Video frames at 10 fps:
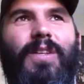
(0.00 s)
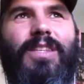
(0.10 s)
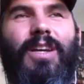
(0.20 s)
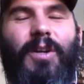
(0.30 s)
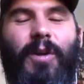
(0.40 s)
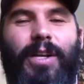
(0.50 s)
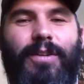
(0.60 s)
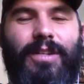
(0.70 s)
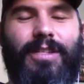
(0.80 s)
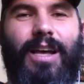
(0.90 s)
it's
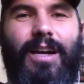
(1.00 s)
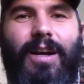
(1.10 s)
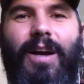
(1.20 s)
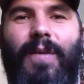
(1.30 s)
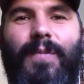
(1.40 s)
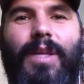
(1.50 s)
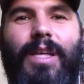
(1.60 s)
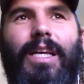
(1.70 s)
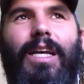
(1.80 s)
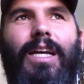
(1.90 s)
creatorhooks.com.
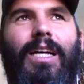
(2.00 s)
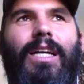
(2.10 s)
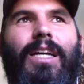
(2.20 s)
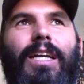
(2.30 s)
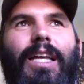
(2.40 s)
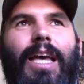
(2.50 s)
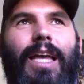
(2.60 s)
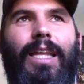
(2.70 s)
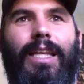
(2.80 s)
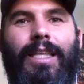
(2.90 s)

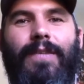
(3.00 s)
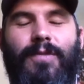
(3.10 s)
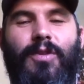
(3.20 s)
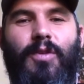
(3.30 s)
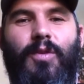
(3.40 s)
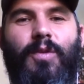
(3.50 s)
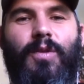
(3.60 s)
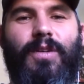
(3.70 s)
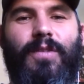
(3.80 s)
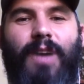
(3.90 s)
And it gives
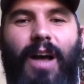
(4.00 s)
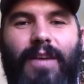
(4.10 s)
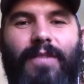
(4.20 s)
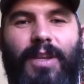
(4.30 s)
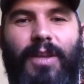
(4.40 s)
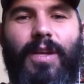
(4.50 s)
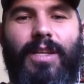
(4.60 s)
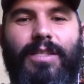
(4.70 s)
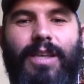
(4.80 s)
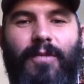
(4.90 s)
you 5 video
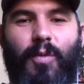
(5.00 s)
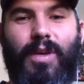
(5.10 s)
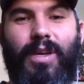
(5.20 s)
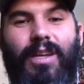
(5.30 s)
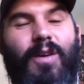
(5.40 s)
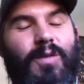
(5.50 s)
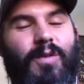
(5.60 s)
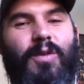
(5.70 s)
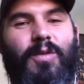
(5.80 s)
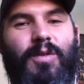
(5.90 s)
ideas every week. It also
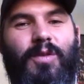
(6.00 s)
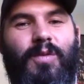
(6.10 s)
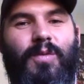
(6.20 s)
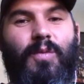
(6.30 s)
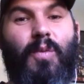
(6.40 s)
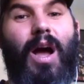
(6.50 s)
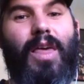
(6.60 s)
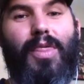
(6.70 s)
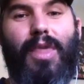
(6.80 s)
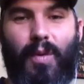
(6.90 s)
shows you
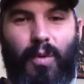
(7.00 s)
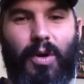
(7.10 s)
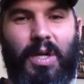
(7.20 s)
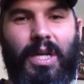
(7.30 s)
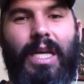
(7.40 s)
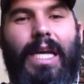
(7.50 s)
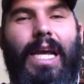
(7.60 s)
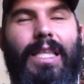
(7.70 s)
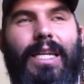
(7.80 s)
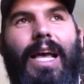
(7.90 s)
why they work.
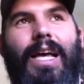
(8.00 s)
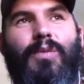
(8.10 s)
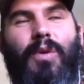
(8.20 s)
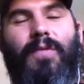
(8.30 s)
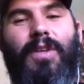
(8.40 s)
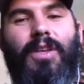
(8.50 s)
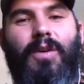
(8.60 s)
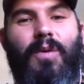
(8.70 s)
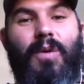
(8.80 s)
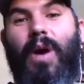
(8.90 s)
And then it has one
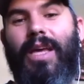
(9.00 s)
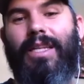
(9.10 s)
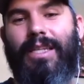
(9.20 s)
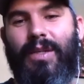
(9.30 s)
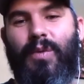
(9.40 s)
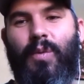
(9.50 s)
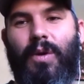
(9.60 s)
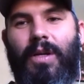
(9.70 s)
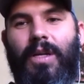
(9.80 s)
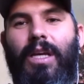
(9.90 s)
video why it didn't
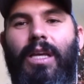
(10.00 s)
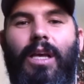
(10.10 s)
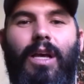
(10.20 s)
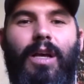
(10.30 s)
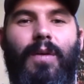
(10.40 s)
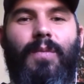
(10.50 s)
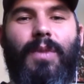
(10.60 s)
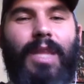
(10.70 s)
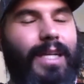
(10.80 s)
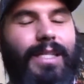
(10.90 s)
work.
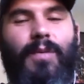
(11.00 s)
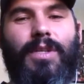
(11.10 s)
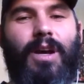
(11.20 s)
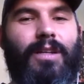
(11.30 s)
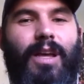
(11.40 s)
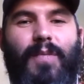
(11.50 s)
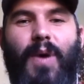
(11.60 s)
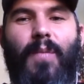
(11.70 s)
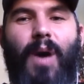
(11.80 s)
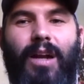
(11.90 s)
Like I said, we talked a lot
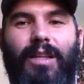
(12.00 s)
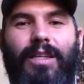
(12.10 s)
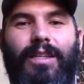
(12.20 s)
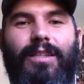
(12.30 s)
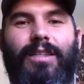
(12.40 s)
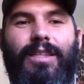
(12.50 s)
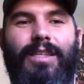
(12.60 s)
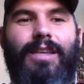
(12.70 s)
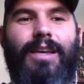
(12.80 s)
about modeling. This